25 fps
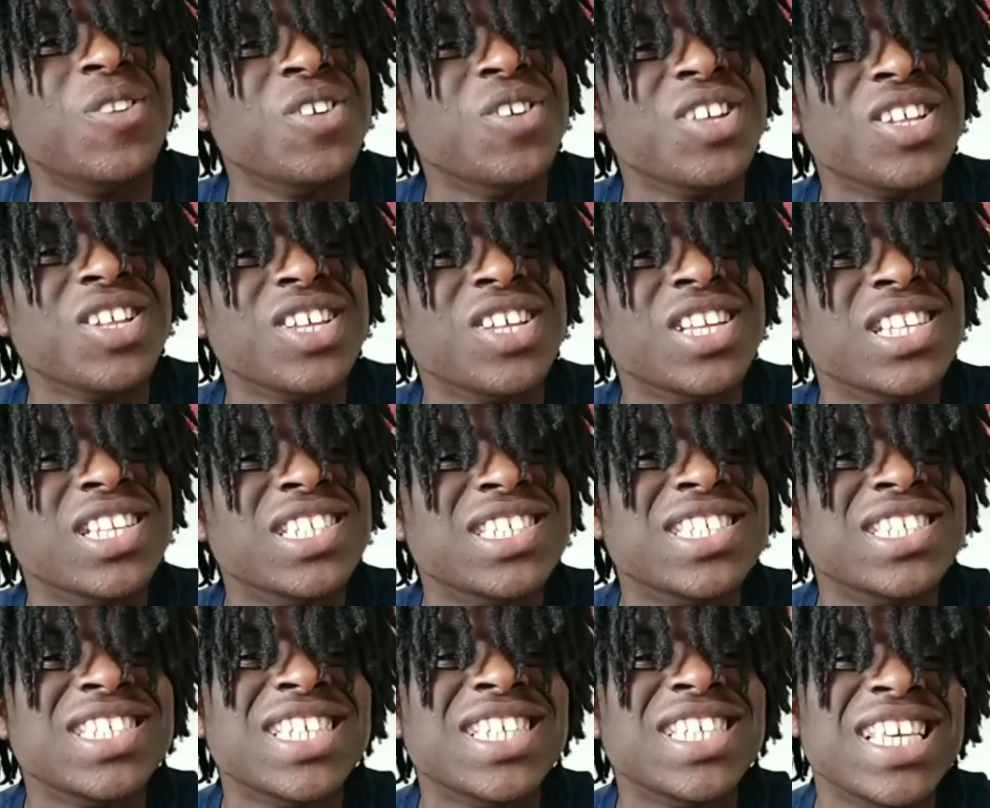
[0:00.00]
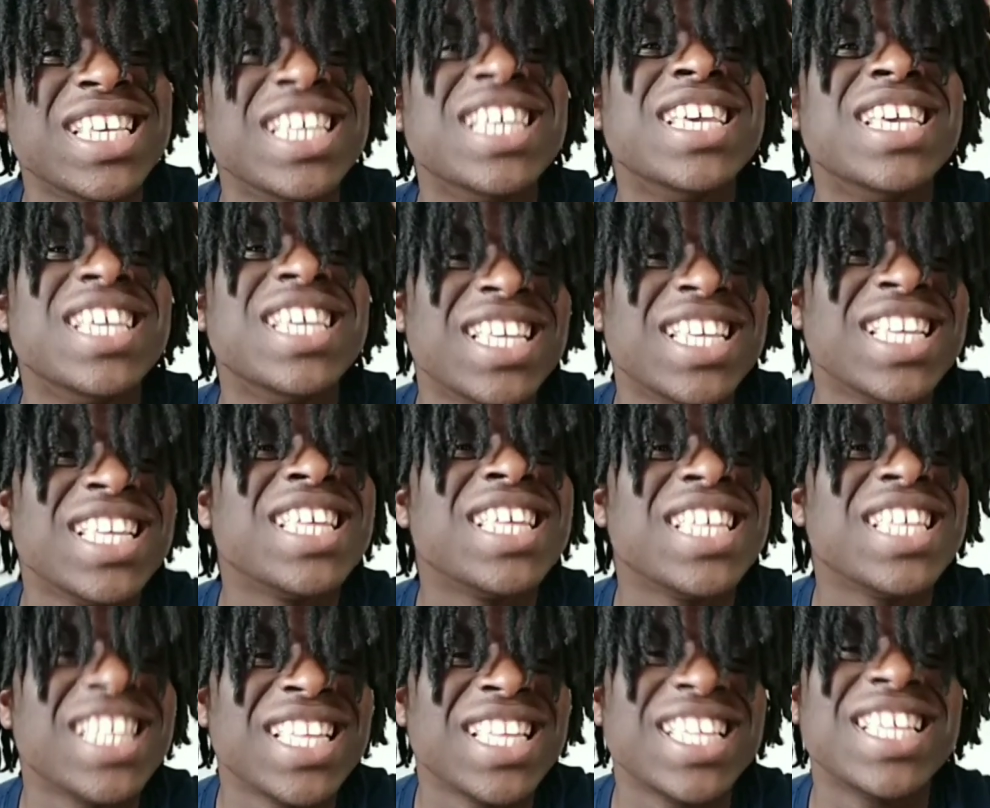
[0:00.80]
with us.
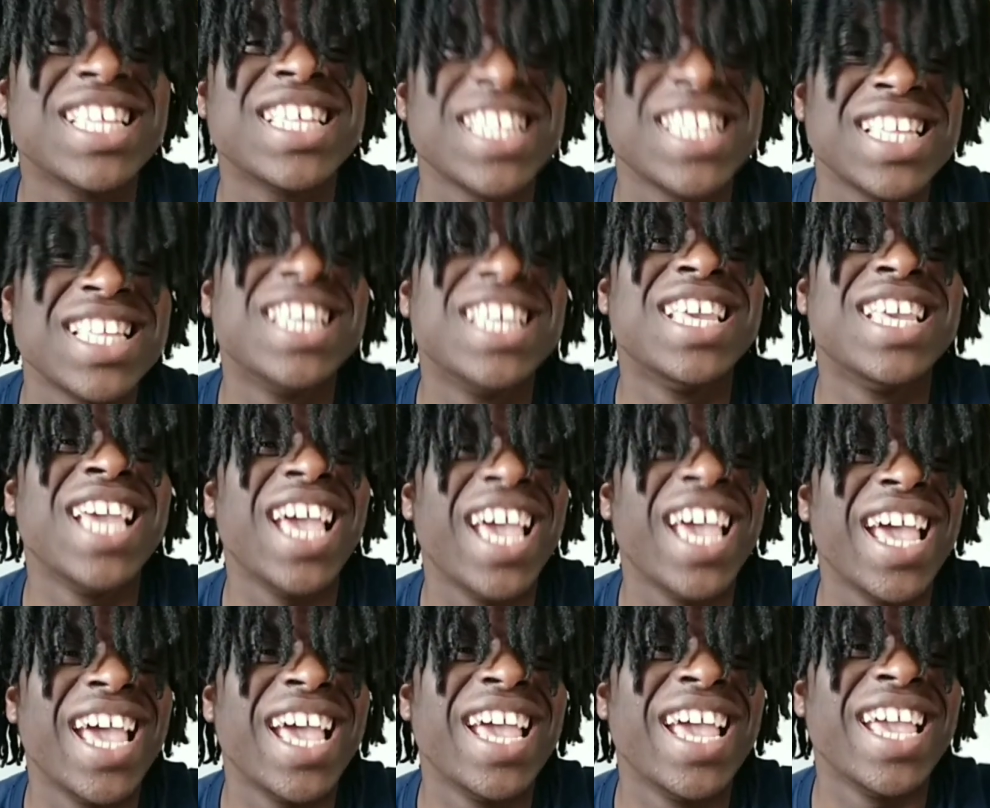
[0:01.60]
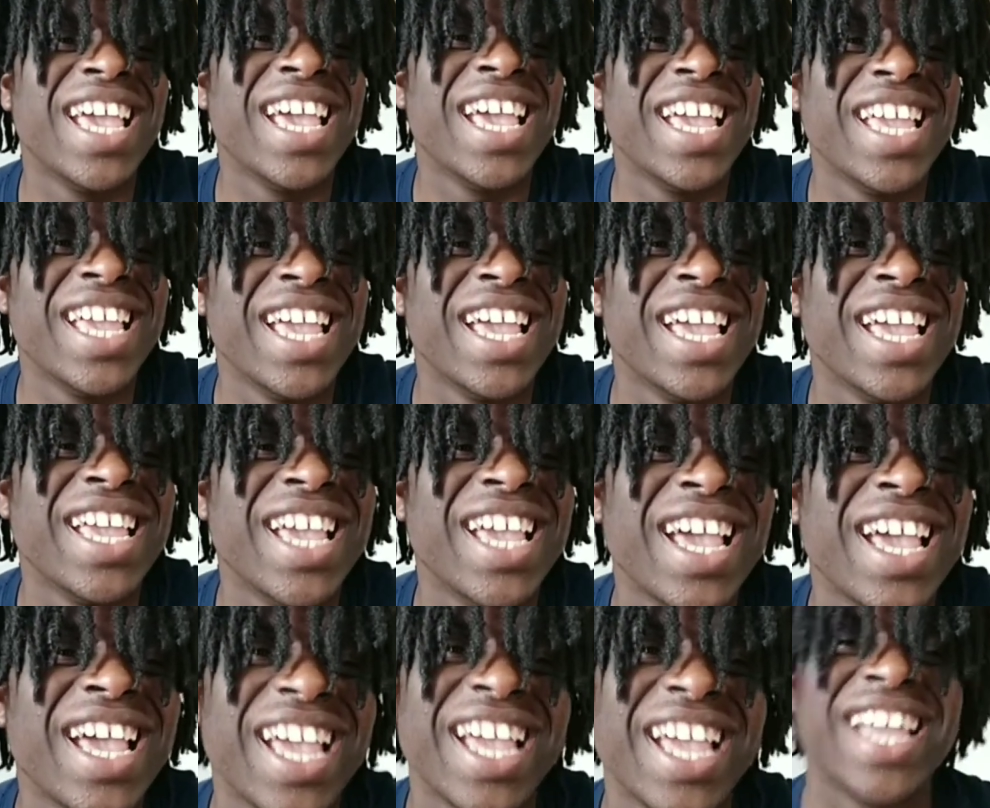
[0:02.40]
Yeah, yeah,
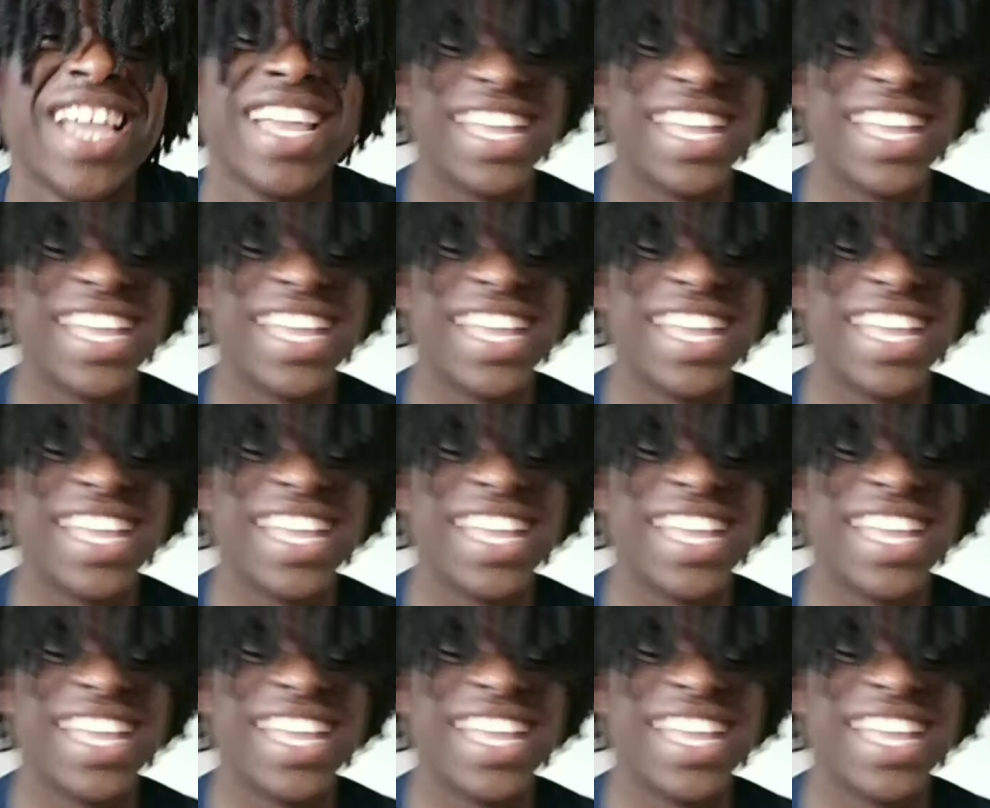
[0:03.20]
yeah, yeah.